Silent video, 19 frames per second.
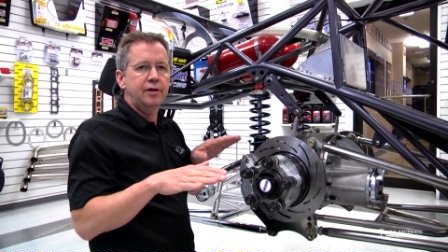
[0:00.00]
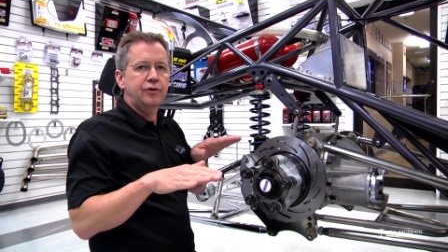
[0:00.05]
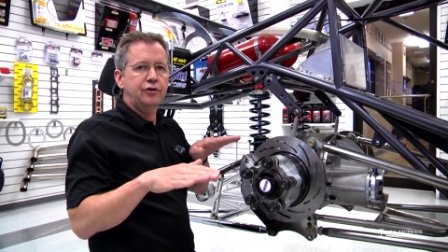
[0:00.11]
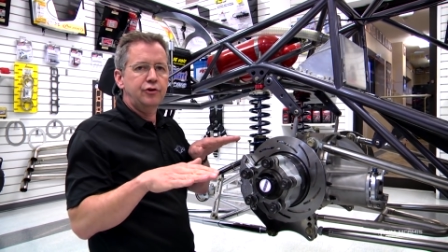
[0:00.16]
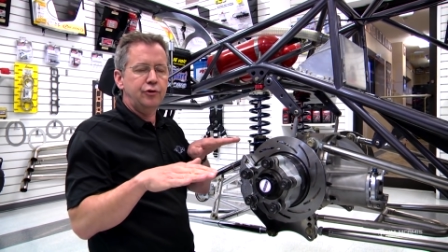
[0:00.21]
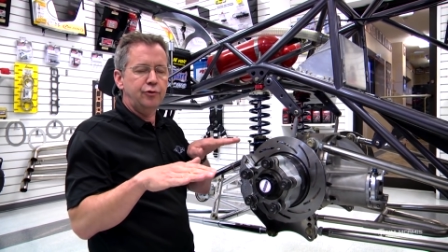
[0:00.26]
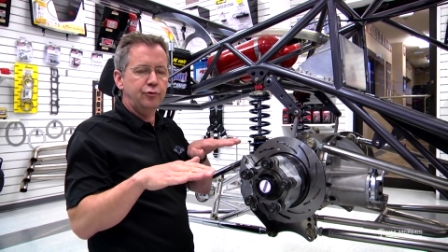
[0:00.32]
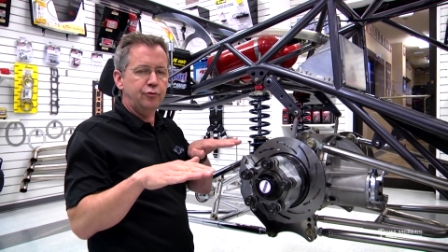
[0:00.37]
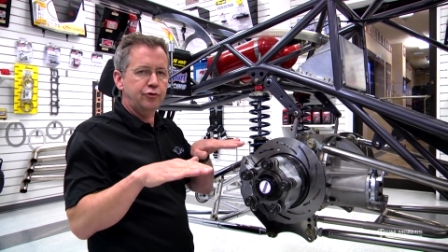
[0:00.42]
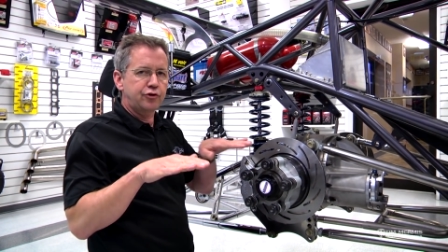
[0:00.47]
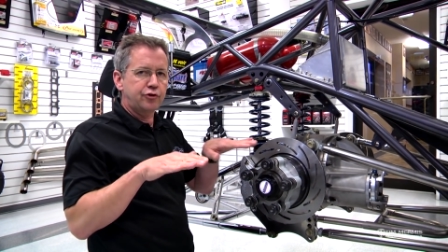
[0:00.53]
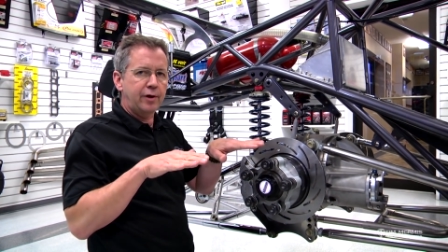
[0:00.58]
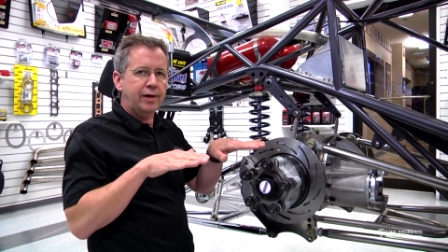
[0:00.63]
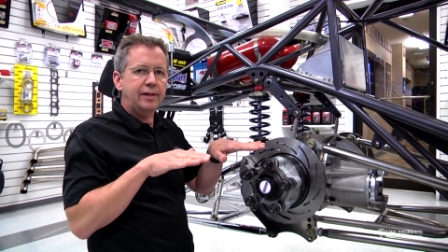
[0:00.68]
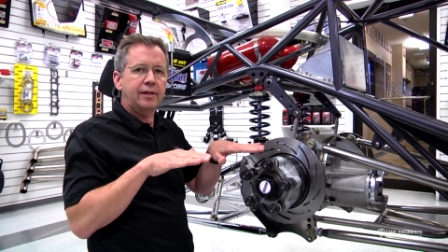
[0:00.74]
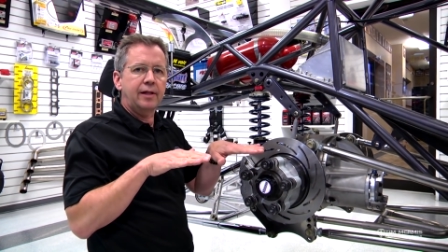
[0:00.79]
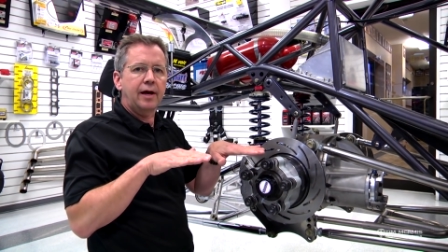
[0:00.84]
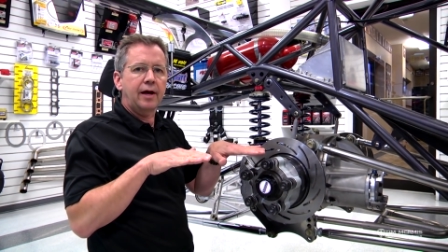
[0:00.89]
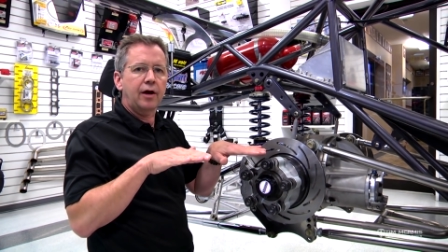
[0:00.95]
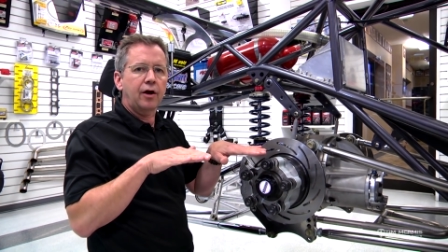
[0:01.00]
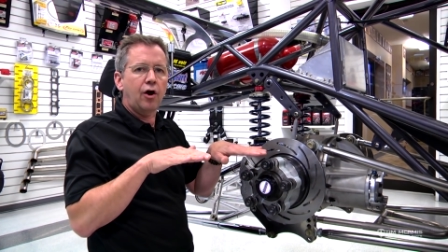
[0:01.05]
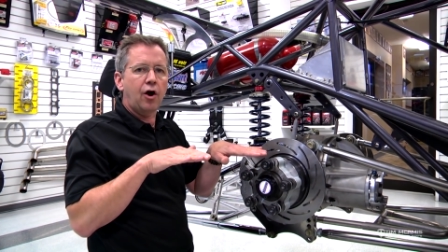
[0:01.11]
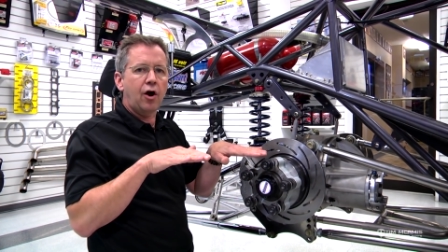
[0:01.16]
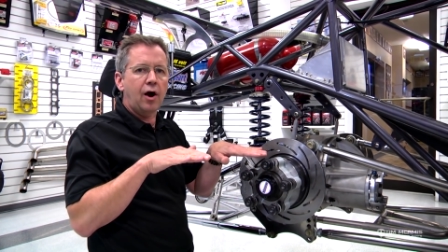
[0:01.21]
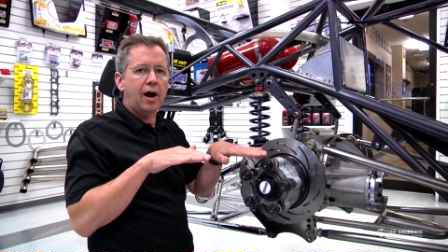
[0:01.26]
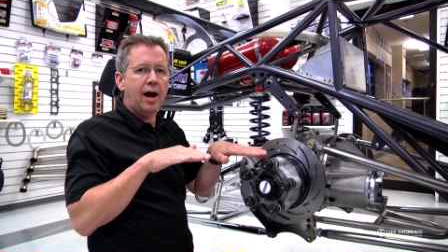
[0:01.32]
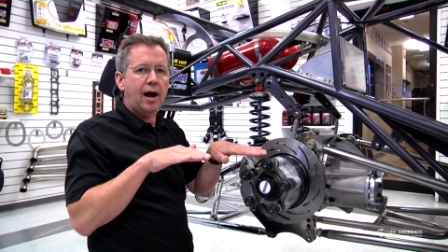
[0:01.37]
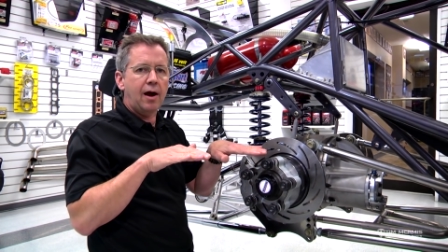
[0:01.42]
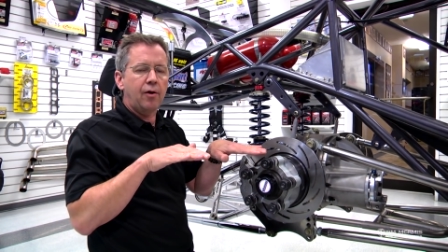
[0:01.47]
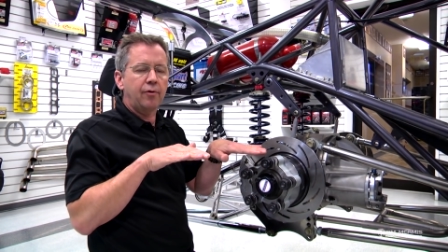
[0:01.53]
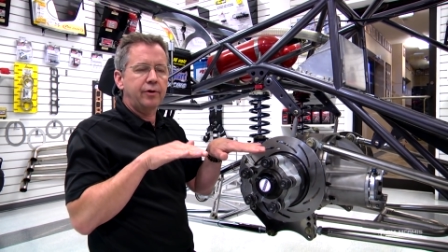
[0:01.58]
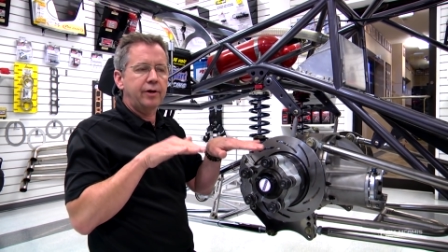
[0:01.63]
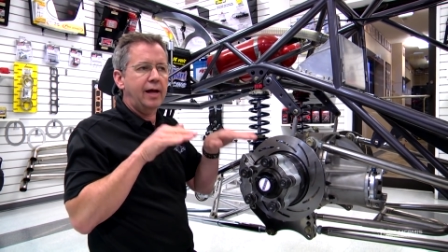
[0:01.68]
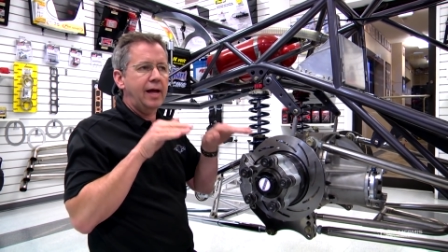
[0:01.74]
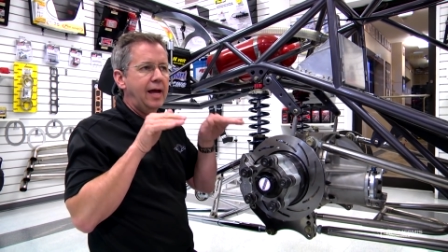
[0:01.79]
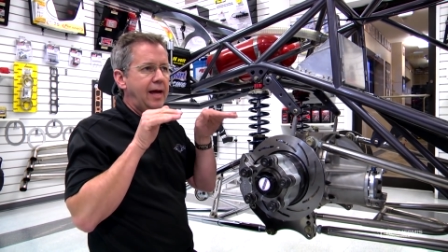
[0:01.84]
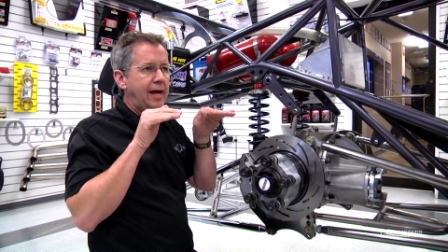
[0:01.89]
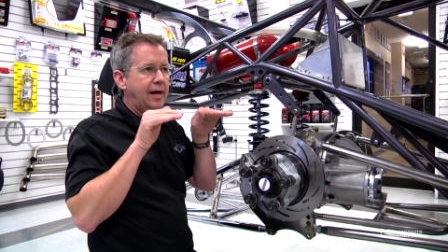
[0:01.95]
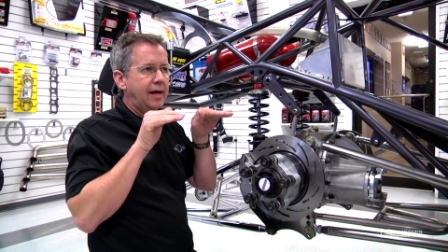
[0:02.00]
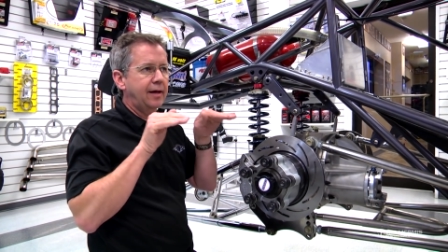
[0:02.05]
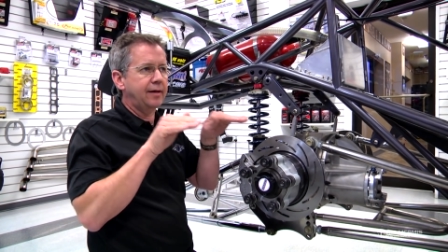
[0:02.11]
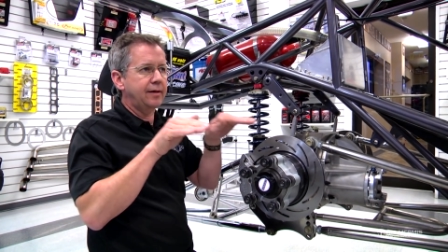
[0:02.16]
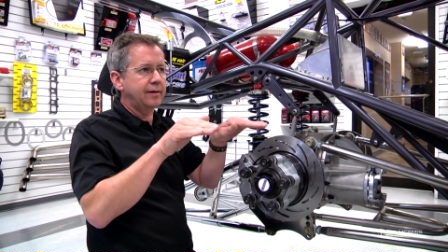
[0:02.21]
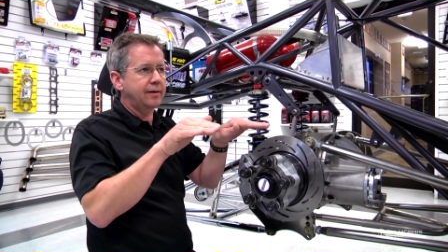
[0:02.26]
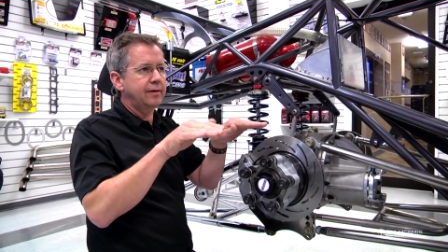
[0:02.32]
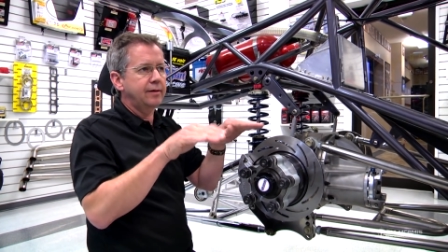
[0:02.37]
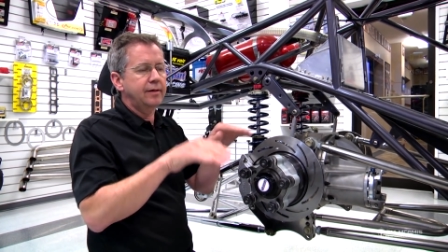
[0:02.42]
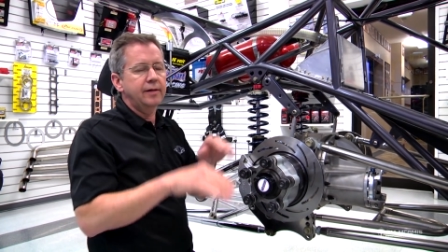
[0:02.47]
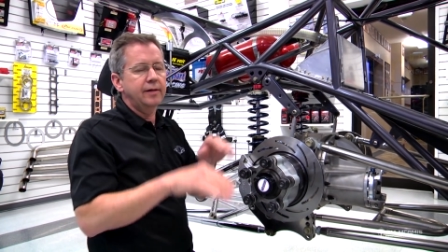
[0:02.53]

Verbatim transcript: to straighten that car out and